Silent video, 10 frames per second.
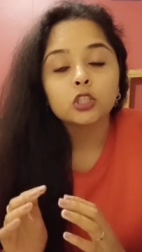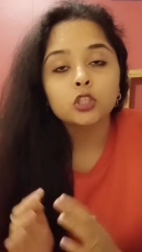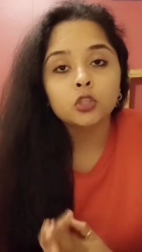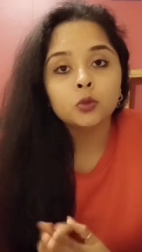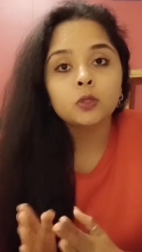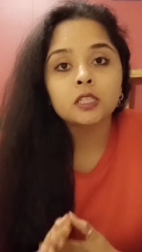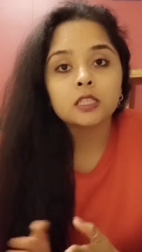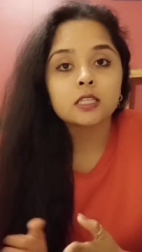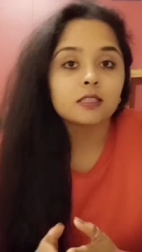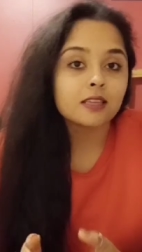you need
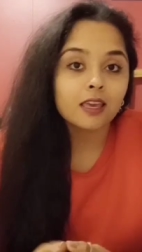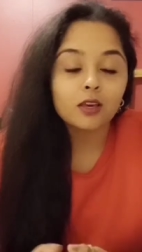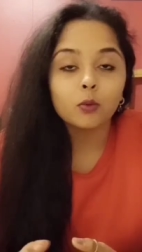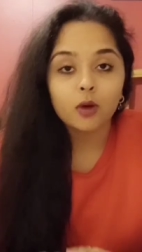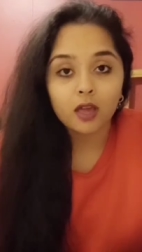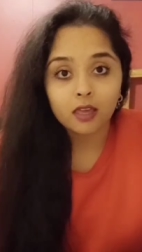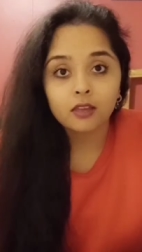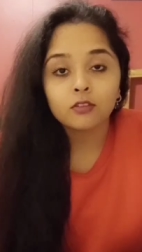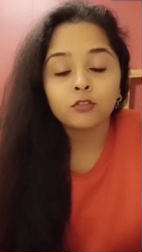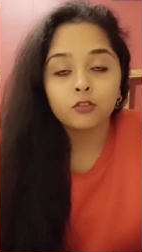to stay
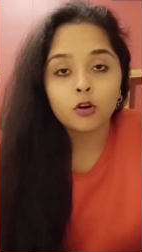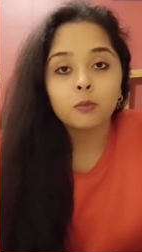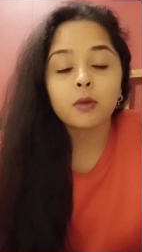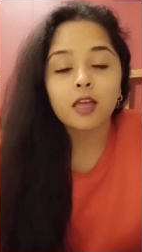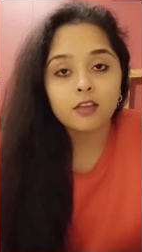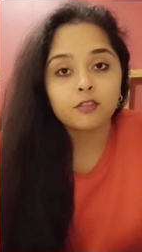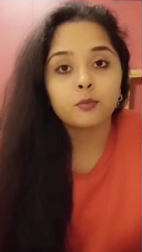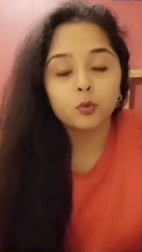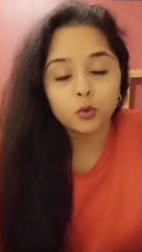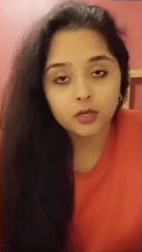away from
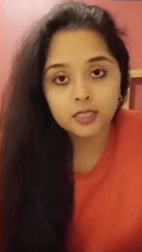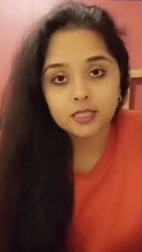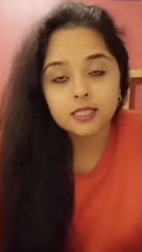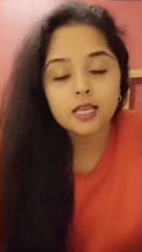F-boys,